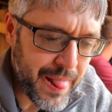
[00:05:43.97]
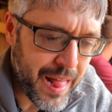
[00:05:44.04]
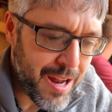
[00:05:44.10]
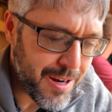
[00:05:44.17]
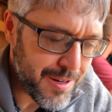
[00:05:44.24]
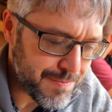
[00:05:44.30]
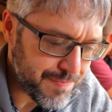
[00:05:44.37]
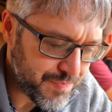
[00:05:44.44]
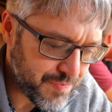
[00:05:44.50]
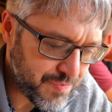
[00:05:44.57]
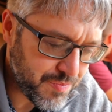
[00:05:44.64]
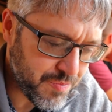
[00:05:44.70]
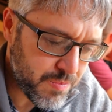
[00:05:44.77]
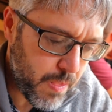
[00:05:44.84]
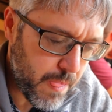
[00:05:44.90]
And
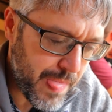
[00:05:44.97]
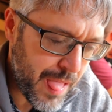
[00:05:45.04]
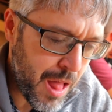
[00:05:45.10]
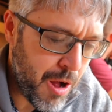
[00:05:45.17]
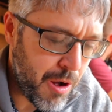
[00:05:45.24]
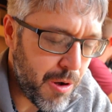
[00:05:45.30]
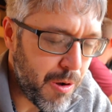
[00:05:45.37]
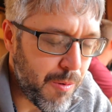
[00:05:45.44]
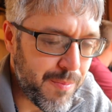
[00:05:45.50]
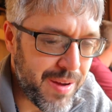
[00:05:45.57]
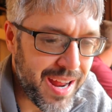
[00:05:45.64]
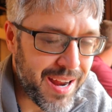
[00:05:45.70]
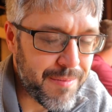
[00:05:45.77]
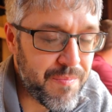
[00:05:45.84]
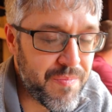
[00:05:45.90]
oh
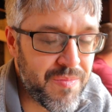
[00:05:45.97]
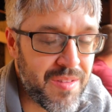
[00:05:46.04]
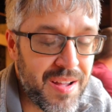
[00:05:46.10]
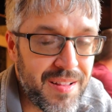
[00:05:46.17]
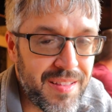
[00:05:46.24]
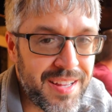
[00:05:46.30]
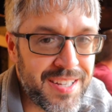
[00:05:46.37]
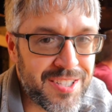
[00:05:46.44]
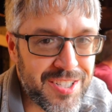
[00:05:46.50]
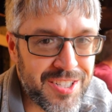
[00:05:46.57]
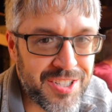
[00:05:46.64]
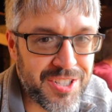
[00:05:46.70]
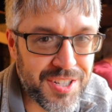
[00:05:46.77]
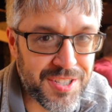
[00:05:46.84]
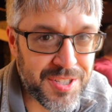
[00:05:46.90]
man, this
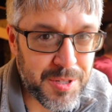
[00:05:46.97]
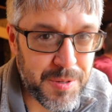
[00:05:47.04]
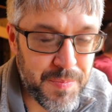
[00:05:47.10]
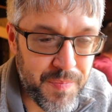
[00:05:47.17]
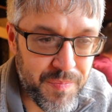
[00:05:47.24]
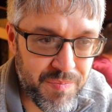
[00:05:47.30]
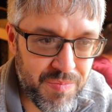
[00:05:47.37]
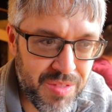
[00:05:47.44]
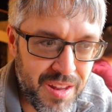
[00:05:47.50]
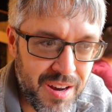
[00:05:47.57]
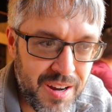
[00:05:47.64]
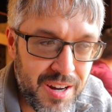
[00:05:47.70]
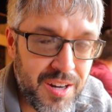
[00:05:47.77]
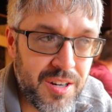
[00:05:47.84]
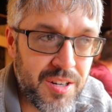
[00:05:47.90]
is just
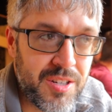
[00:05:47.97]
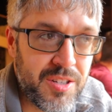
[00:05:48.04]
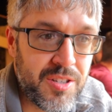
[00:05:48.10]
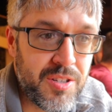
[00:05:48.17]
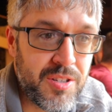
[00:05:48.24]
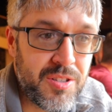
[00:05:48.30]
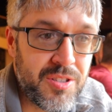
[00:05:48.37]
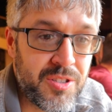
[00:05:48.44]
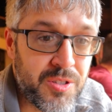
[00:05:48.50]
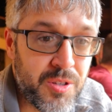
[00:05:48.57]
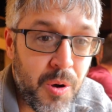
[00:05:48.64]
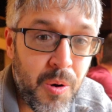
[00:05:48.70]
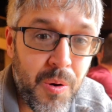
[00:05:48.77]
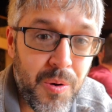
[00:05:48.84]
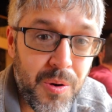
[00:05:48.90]

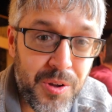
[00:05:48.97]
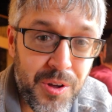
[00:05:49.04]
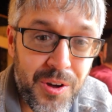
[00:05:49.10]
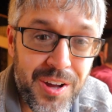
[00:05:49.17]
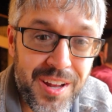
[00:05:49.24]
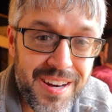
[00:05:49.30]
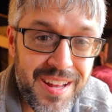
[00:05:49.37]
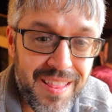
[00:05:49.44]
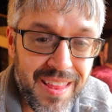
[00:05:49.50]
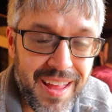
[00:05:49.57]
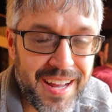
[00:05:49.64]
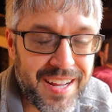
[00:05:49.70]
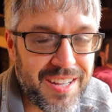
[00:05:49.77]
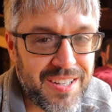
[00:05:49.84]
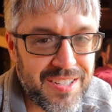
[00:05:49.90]
so good.
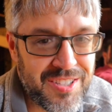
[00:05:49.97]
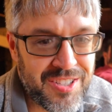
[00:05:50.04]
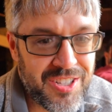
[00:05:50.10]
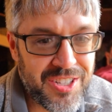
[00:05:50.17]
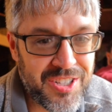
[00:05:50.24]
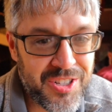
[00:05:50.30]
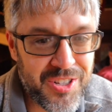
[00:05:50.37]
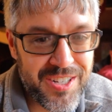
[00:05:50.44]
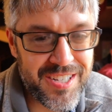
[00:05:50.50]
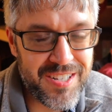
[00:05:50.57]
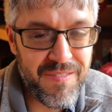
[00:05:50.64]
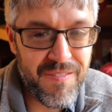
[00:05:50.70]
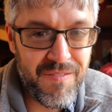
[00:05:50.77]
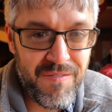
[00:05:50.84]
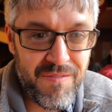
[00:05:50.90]
Like such good
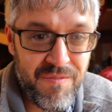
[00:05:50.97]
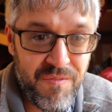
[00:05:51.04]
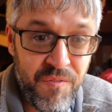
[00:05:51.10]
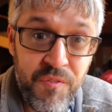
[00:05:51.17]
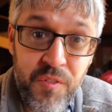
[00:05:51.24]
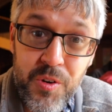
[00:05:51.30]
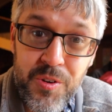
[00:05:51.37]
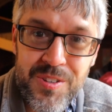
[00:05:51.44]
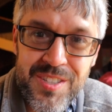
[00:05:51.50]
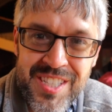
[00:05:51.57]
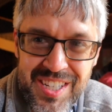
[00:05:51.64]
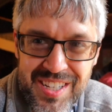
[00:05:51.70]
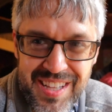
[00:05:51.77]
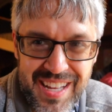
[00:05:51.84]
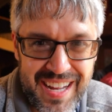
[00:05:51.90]
food
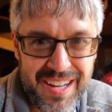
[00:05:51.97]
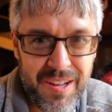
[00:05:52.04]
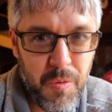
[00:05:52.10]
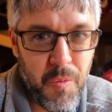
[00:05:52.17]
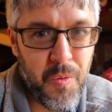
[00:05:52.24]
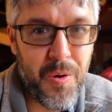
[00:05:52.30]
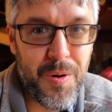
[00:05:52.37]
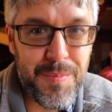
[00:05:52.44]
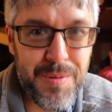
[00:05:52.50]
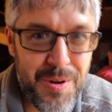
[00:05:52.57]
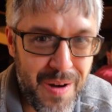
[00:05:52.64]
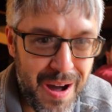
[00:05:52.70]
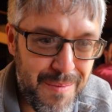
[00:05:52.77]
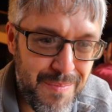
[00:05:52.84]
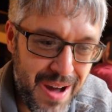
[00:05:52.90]
to like warm
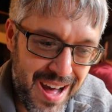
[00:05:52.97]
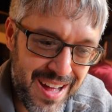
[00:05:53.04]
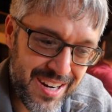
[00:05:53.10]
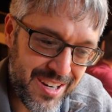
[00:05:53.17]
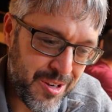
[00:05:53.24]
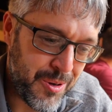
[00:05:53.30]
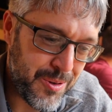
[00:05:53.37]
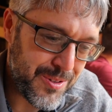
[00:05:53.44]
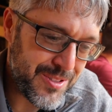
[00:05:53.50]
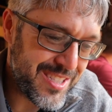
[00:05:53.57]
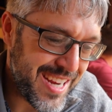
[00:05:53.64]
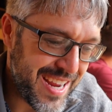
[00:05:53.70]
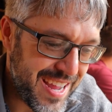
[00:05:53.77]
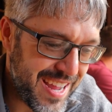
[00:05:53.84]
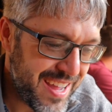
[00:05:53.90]
you up on a cold
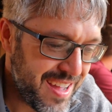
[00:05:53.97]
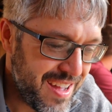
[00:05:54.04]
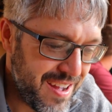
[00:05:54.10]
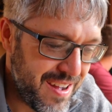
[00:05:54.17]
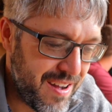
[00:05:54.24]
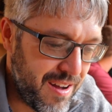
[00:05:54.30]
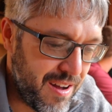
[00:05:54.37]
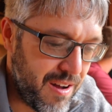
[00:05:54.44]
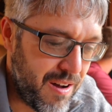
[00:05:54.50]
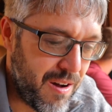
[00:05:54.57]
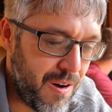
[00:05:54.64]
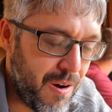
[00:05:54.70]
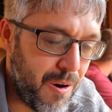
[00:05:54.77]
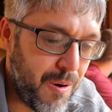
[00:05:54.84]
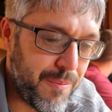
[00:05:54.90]
day.
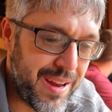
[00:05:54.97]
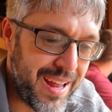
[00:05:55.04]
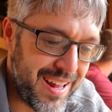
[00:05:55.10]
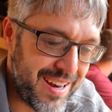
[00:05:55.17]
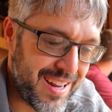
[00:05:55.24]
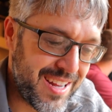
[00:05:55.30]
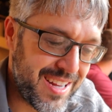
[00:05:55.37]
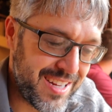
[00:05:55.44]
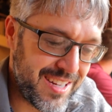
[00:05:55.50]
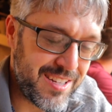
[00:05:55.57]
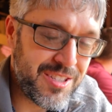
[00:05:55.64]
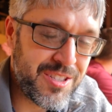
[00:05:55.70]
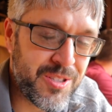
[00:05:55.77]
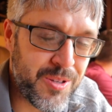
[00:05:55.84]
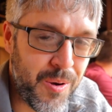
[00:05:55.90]
Oh man,
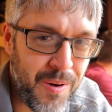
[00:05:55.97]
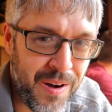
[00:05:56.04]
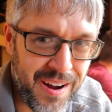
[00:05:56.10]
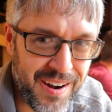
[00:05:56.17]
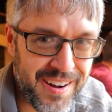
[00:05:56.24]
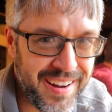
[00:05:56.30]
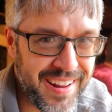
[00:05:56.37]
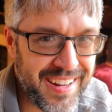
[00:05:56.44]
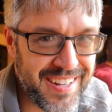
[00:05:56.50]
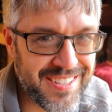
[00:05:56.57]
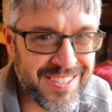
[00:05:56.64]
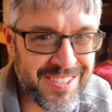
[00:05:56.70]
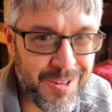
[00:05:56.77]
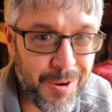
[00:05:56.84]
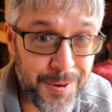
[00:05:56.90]
so hearty,
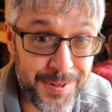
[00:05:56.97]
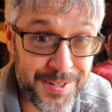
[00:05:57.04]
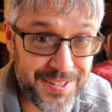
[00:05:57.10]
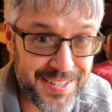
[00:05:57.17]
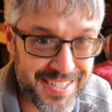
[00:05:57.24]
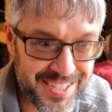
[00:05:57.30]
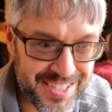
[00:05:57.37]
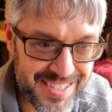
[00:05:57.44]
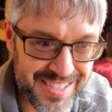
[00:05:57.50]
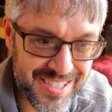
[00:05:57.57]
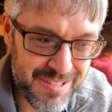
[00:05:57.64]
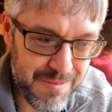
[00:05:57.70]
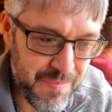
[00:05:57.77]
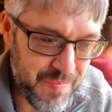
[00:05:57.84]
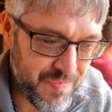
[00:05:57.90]
so delicious.